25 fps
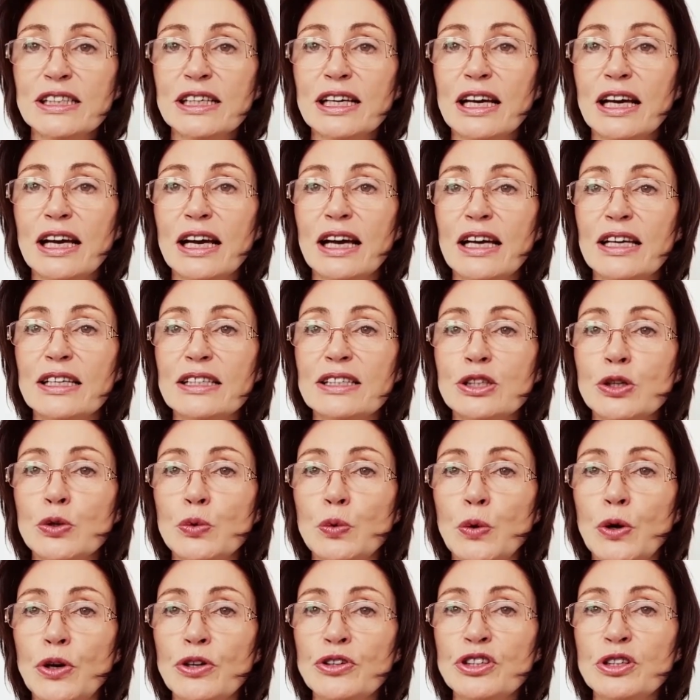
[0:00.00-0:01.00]
as
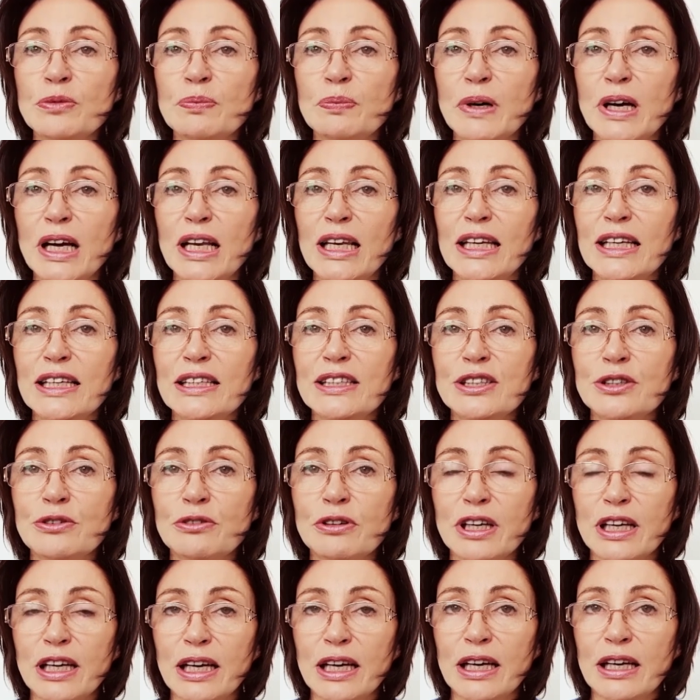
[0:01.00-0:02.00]
quoted by Lisa
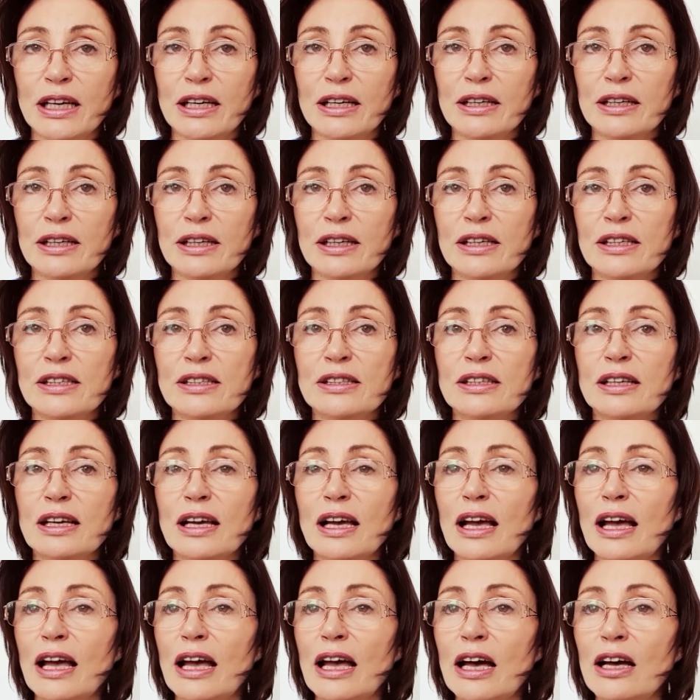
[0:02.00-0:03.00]
Renee, is
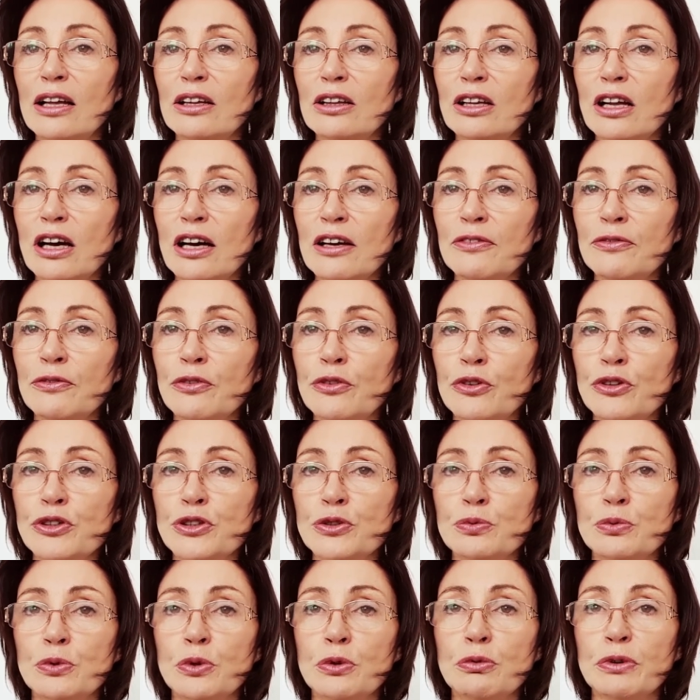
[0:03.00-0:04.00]
our life force
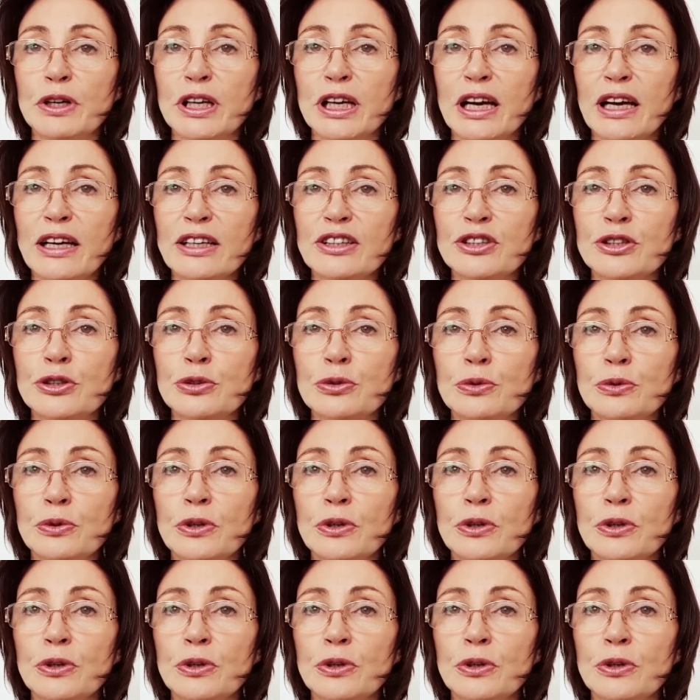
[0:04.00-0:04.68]
will react to,